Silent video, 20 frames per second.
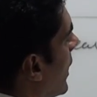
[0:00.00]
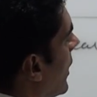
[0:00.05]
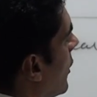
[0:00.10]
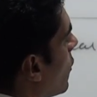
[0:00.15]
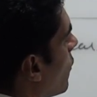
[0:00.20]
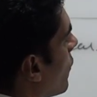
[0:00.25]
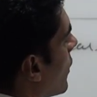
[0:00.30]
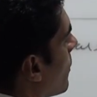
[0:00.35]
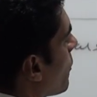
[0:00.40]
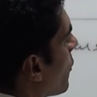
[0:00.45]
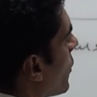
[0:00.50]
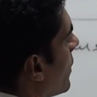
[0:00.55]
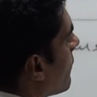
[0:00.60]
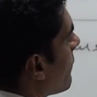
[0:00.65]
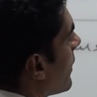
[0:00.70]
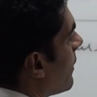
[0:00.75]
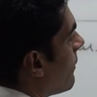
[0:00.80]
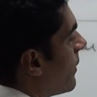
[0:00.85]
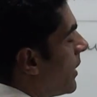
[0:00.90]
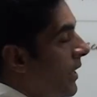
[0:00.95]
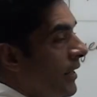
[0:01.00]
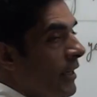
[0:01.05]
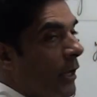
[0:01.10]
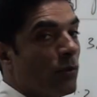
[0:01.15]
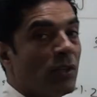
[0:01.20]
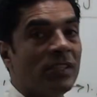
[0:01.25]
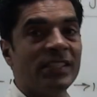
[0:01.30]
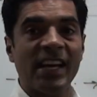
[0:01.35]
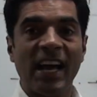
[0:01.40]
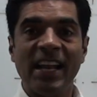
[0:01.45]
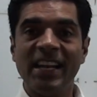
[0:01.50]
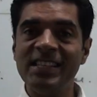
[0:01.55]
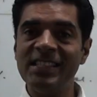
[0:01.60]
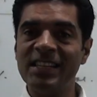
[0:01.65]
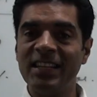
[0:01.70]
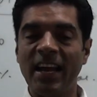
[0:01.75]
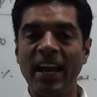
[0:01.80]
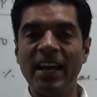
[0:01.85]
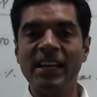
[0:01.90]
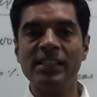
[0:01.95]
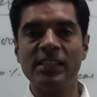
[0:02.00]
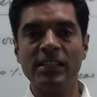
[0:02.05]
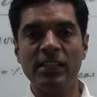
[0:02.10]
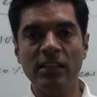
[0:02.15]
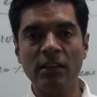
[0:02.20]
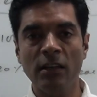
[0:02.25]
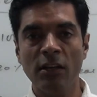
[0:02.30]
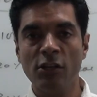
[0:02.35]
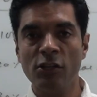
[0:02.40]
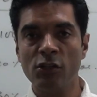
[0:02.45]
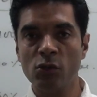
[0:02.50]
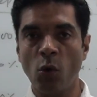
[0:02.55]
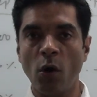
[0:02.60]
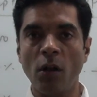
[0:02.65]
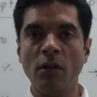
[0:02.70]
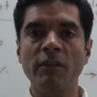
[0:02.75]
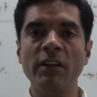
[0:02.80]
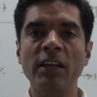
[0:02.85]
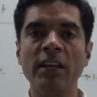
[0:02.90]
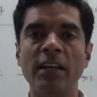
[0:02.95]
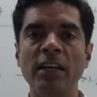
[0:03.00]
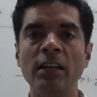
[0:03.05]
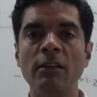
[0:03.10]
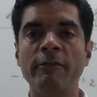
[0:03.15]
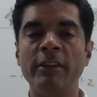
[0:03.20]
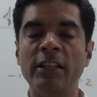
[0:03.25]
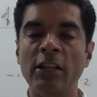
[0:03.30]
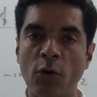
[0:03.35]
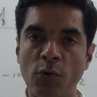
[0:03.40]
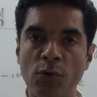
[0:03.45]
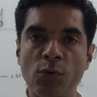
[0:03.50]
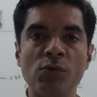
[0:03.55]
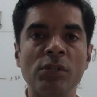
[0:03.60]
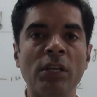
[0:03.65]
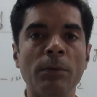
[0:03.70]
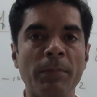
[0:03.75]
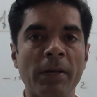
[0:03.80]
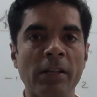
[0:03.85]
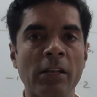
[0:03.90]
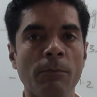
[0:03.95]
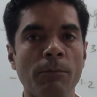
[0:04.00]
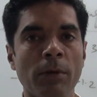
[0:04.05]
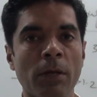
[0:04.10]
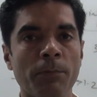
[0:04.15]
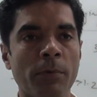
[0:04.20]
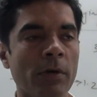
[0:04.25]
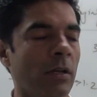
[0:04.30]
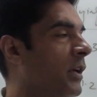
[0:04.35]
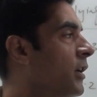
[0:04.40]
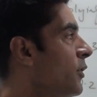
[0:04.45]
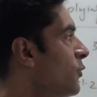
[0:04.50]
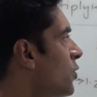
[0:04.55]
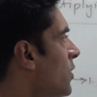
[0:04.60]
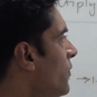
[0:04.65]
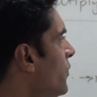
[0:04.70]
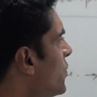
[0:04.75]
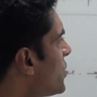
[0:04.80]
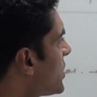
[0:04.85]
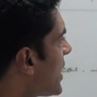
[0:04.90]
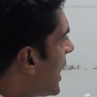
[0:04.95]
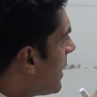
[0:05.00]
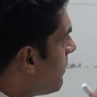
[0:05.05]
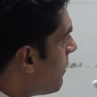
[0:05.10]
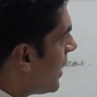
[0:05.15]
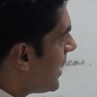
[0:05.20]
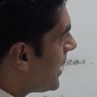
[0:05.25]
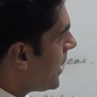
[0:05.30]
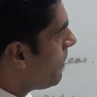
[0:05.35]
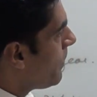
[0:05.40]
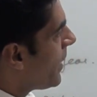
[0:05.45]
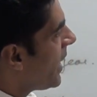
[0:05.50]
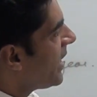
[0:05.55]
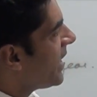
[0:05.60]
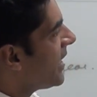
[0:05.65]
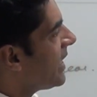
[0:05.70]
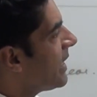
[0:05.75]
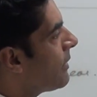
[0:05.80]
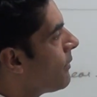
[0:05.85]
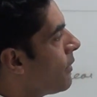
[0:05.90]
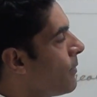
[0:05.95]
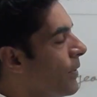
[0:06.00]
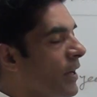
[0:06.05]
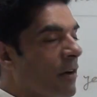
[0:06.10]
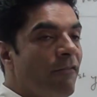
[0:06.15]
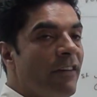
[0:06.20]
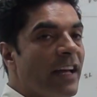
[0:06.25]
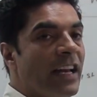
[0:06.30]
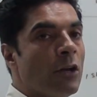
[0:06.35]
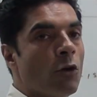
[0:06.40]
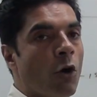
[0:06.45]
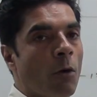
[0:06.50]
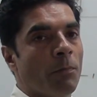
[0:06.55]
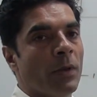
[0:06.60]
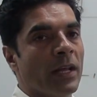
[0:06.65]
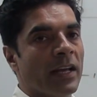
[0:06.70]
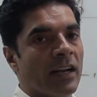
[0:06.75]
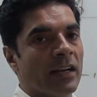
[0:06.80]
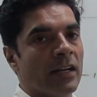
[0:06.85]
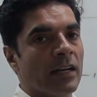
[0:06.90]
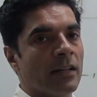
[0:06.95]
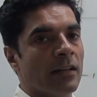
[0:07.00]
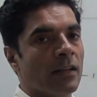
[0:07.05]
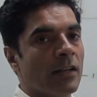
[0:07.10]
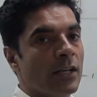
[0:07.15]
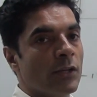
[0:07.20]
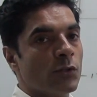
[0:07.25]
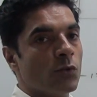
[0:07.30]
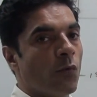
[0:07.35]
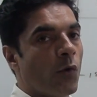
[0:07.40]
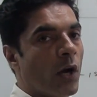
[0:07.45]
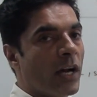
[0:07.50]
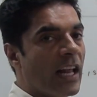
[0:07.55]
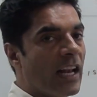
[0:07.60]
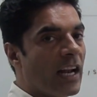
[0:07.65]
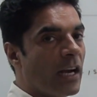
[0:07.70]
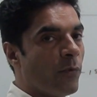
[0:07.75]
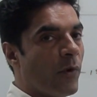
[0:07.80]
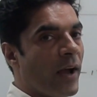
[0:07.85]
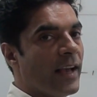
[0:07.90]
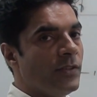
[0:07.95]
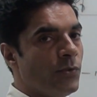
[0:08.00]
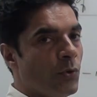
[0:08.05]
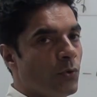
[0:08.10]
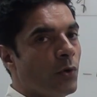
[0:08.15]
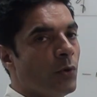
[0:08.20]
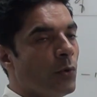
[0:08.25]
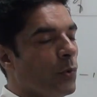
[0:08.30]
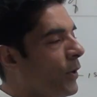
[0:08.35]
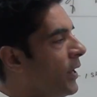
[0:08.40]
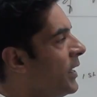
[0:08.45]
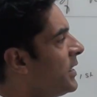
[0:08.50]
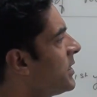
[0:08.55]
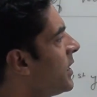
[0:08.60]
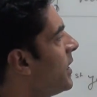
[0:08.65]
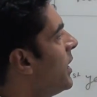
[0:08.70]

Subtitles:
into 1.5. Now the challenge lies in solving it without using pen and paper. So if you start multiplying it, it will become very complicated. So what I'll advise you to do is,